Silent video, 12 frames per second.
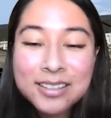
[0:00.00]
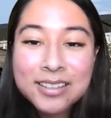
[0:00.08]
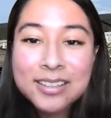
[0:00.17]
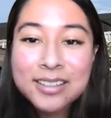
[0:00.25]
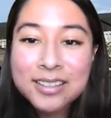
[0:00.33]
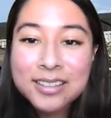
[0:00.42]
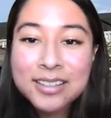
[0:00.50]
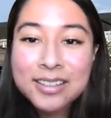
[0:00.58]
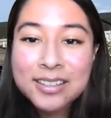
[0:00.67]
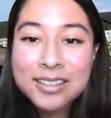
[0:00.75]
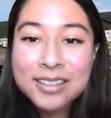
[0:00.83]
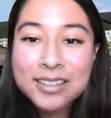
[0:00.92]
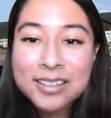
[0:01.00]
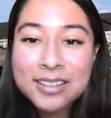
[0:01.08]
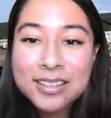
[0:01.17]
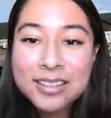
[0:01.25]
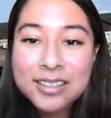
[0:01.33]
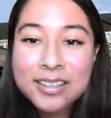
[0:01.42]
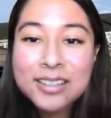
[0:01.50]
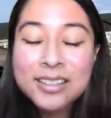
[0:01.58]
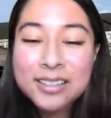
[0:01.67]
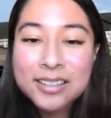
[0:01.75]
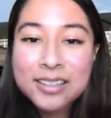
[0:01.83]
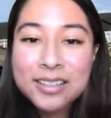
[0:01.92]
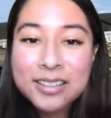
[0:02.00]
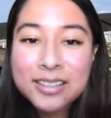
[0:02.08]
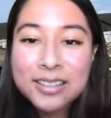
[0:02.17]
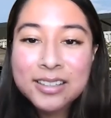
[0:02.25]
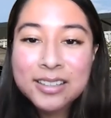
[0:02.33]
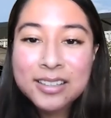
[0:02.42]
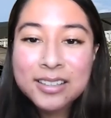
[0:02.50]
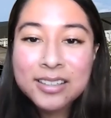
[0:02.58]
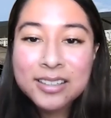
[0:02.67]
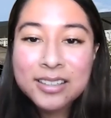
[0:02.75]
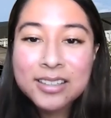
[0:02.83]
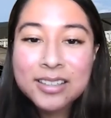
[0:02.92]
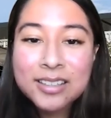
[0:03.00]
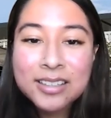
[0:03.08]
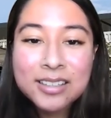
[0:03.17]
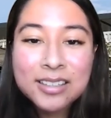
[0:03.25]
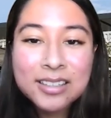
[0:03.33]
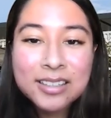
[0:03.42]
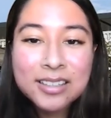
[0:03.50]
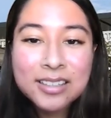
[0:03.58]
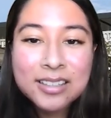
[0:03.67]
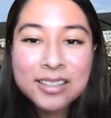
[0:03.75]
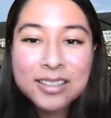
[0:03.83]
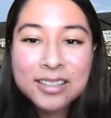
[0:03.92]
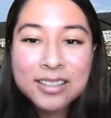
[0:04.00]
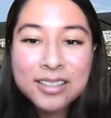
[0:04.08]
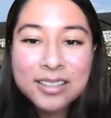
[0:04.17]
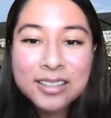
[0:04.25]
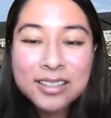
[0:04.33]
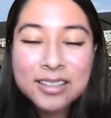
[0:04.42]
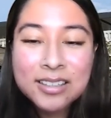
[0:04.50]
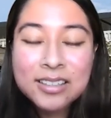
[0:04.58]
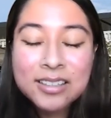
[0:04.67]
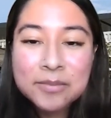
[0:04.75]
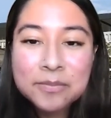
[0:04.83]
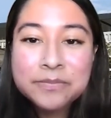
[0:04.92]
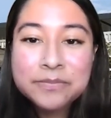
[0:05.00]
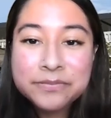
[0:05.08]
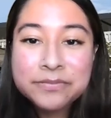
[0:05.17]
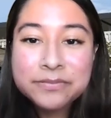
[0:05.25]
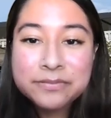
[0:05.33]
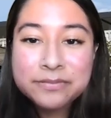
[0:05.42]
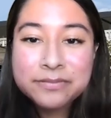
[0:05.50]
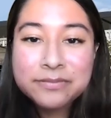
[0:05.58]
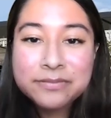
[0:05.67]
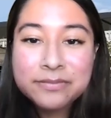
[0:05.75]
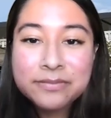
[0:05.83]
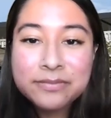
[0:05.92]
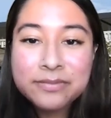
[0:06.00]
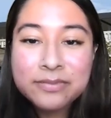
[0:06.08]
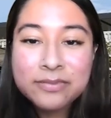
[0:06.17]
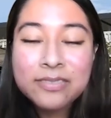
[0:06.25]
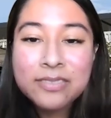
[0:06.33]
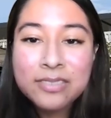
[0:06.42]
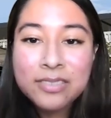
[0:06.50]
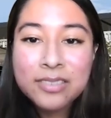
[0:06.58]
[no speech]